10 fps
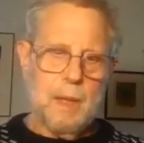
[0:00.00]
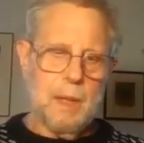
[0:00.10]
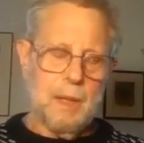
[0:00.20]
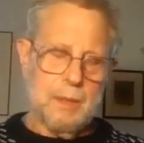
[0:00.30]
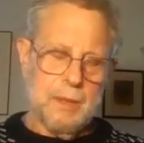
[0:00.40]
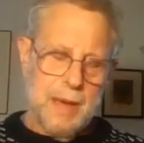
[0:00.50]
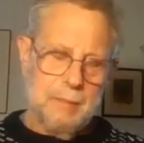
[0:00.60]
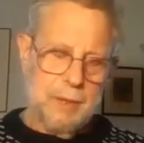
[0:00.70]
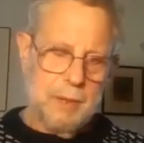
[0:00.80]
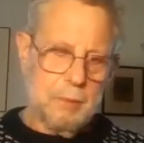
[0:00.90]
on the
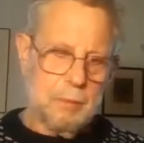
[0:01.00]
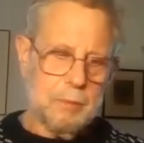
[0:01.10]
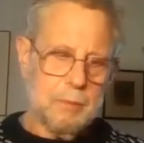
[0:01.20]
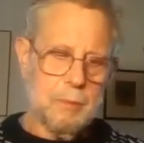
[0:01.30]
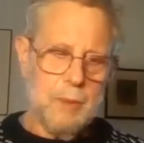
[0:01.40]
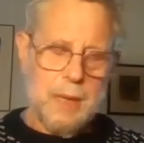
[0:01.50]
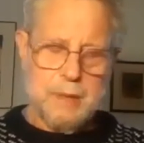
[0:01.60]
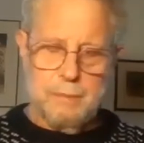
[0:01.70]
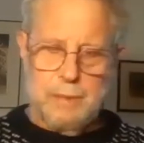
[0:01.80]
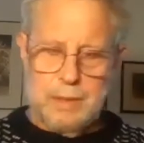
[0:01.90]
Navajo
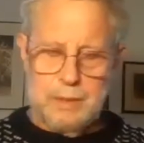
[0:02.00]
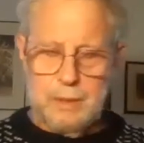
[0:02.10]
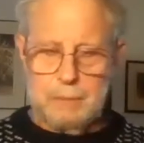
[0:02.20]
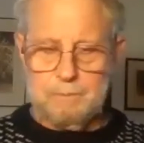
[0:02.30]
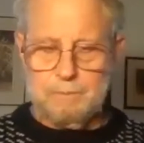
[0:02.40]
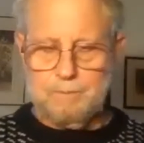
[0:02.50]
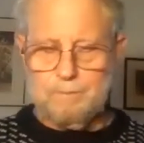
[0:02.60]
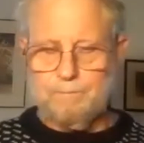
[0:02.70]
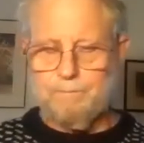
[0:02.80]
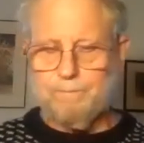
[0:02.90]
reservation.
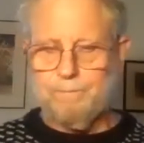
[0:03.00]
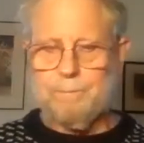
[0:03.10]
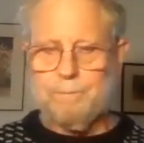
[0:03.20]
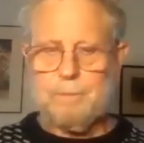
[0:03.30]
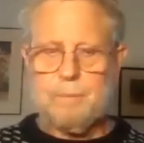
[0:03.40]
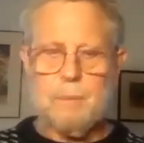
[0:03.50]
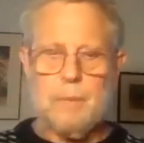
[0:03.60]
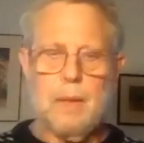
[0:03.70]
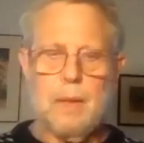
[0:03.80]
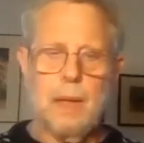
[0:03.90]

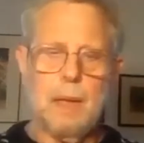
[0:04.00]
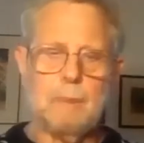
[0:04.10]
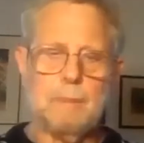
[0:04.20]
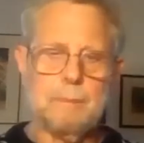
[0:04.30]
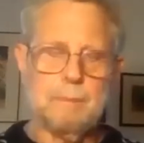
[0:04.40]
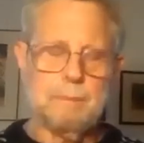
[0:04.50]
So